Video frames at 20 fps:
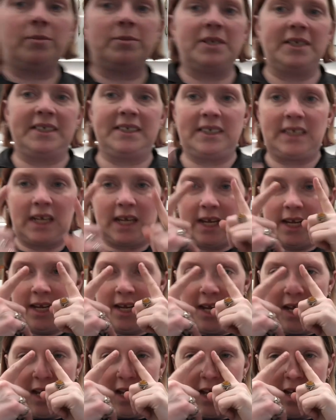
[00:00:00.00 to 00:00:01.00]
to see
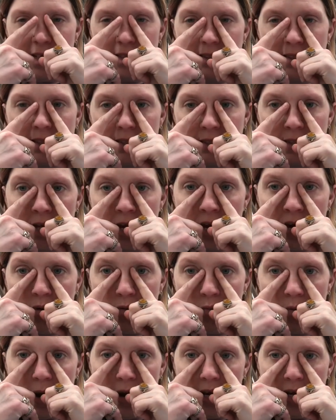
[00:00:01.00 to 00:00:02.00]
is this hair
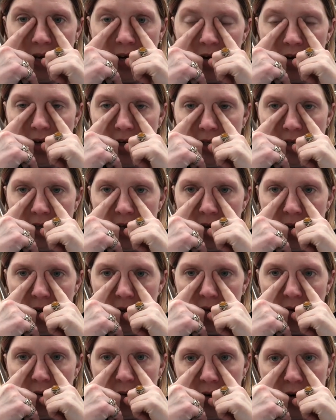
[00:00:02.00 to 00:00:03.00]
right here in the
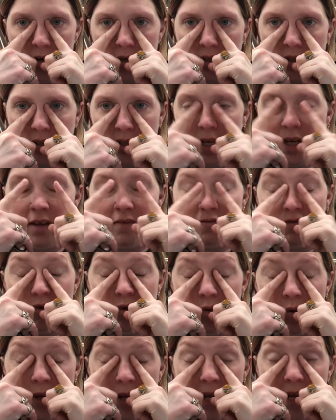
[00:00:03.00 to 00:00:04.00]
eye corners. Like if
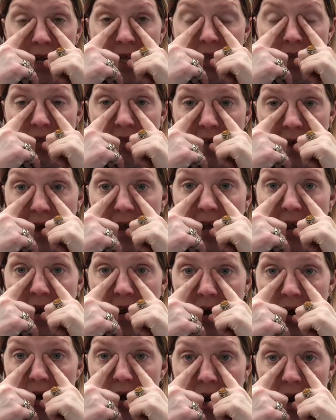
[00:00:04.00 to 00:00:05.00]
you can get that
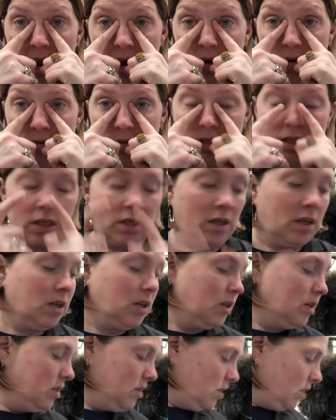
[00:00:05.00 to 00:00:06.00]
hair out,
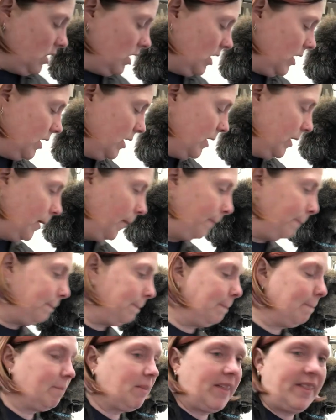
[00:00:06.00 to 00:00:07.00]
um,
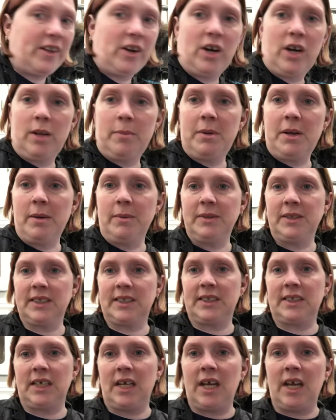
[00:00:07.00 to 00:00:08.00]
they're going to be able to
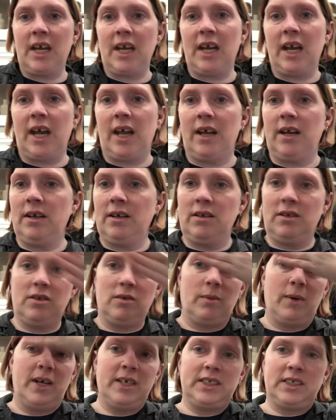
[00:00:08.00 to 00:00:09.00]
see and the
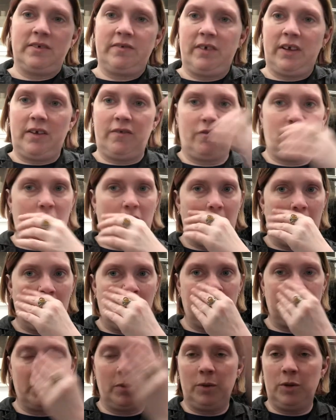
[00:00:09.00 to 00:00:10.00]
rest of it if you're not
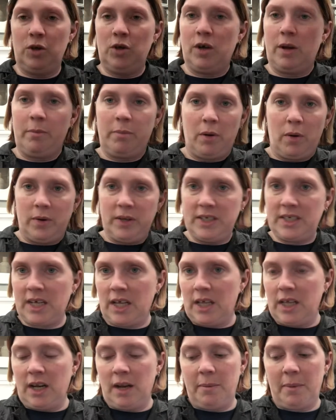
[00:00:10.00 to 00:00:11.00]
comfortable you can
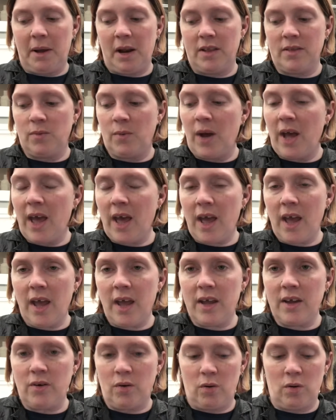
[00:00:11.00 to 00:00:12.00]
ponytail it up out of the
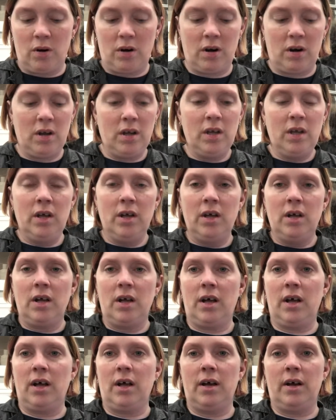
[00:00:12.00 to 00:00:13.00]
way or
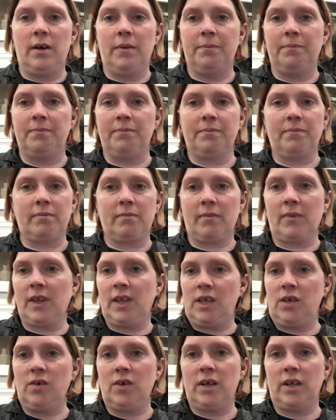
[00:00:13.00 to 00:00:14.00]
um,
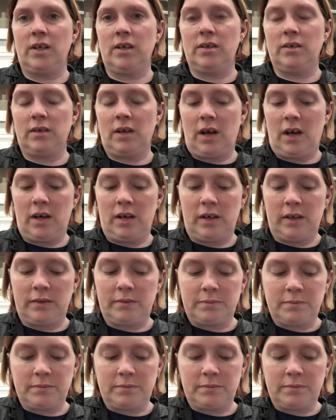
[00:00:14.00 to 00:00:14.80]
you can uh,